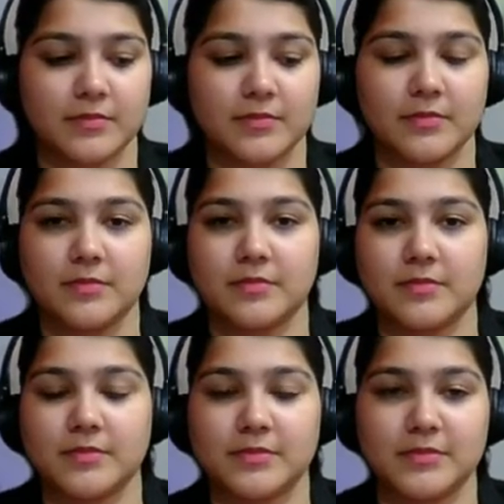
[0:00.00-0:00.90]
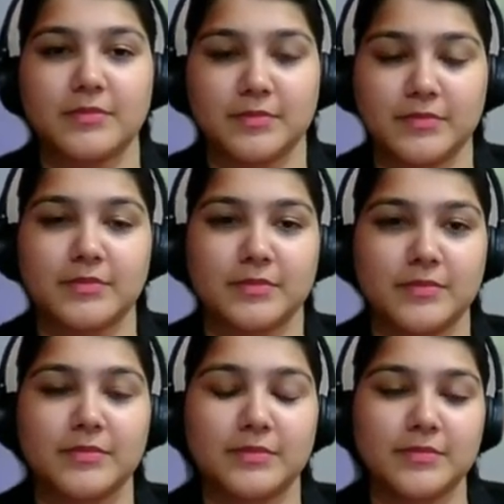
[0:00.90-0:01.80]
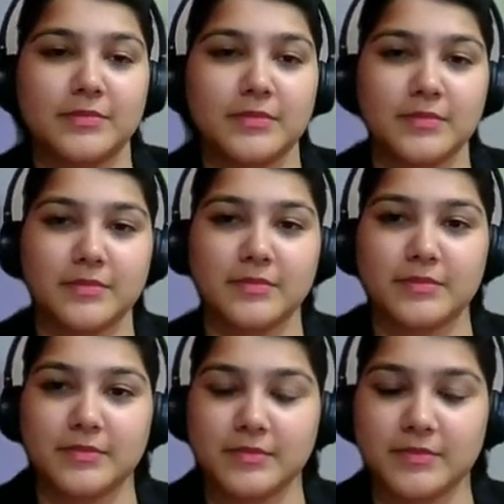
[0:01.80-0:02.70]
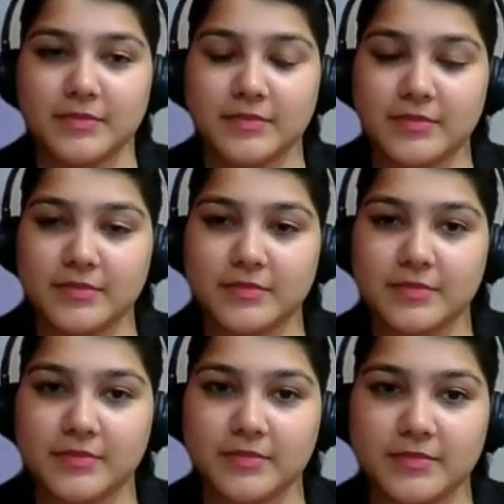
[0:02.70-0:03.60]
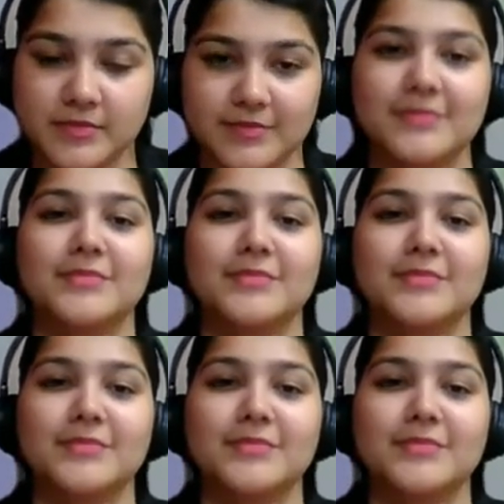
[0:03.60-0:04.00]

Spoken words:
This person isn't speaking.